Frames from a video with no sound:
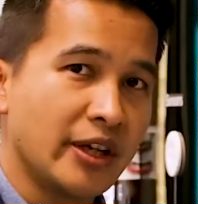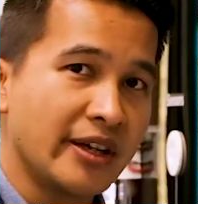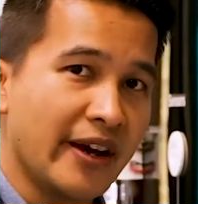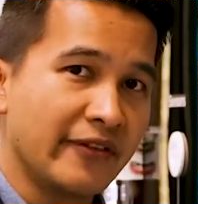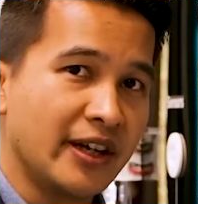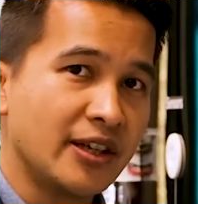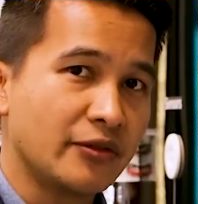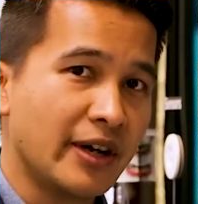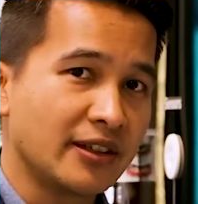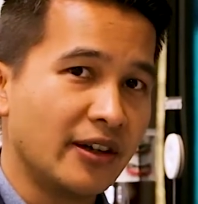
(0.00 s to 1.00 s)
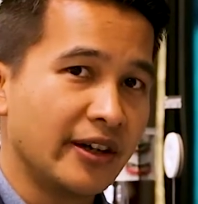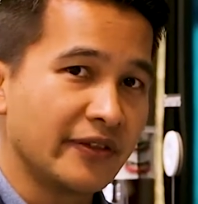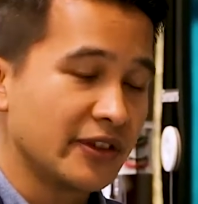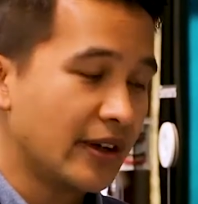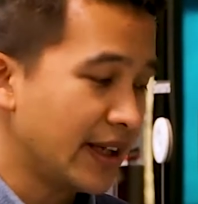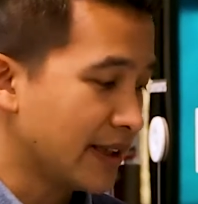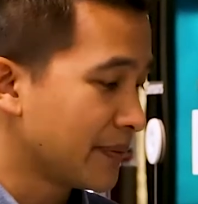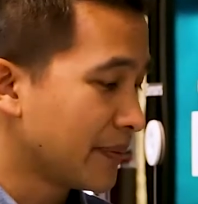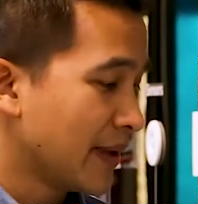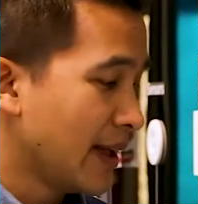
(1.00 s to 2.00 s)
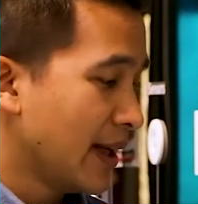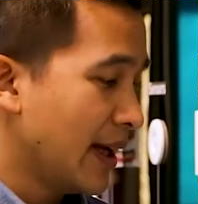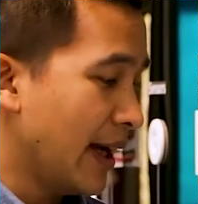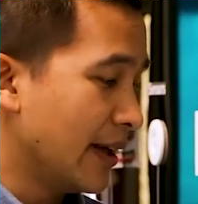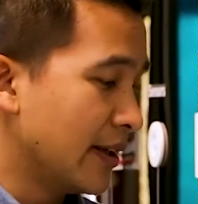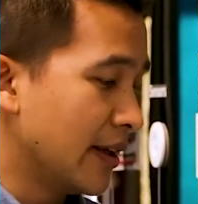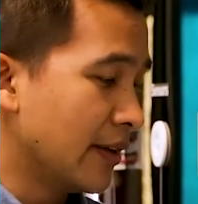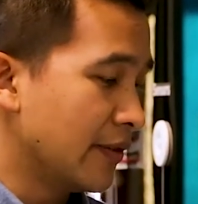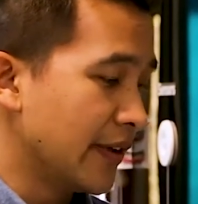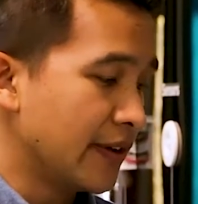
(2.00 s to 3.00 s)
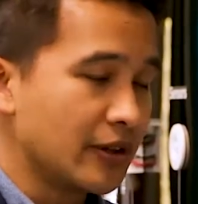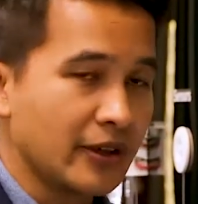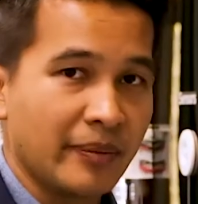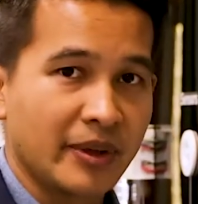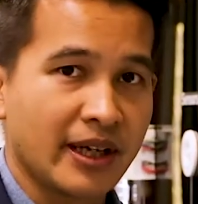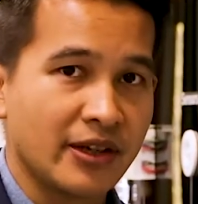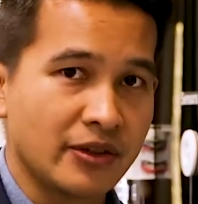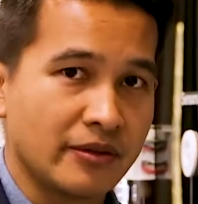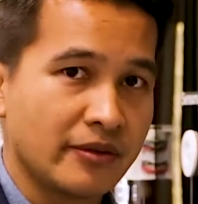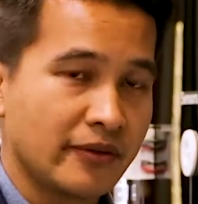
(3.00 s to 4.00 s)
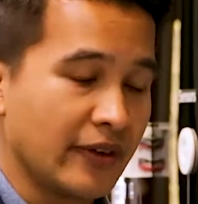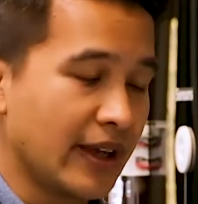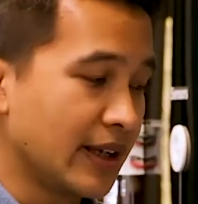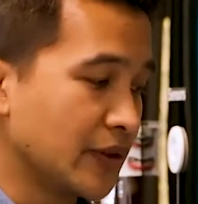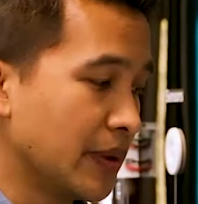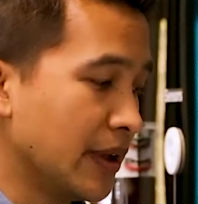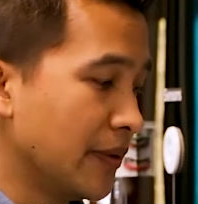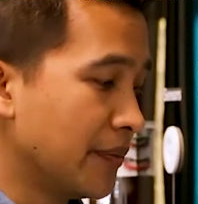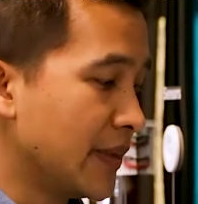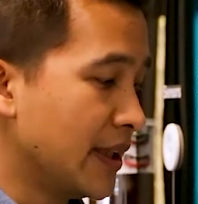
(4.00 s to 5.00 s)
where you have indirect line of sight, and a very good application for that as well.